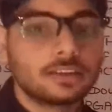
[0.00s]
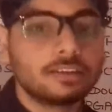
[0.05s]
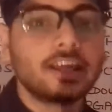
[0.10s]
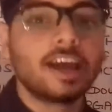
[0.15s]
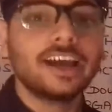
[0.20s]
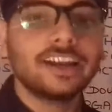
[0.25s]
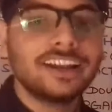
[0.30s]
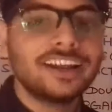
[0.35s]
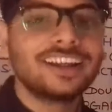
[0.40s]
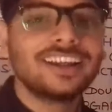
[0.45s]

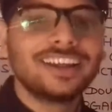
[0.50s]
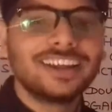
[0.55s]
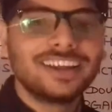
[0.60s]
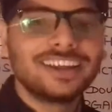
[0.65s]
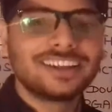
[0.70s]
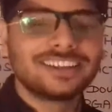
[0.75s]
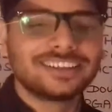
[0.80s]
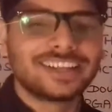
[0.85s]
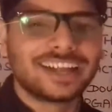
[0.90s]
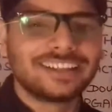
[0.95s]
then
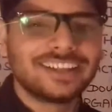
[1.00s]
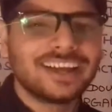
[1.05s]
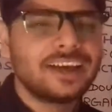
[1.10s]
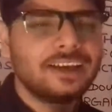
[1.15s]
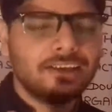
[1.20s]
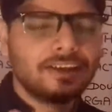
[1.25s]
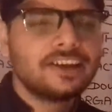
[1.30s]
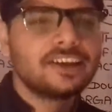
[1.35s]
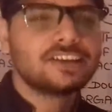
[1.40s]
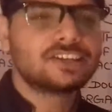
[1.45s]

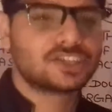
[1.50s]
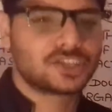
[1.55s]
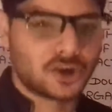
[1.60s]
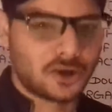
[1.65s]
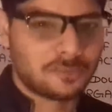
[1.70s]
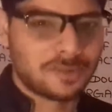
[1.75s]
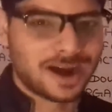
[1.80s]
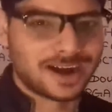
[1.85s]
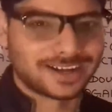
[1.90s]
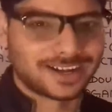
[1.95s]
the
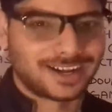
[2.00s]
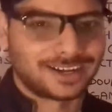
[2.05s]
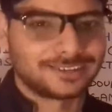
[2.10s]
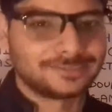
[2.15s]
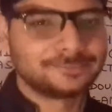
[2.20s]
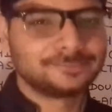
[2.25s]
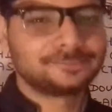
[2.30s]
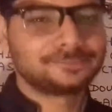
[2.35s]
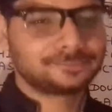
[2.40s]
stomata.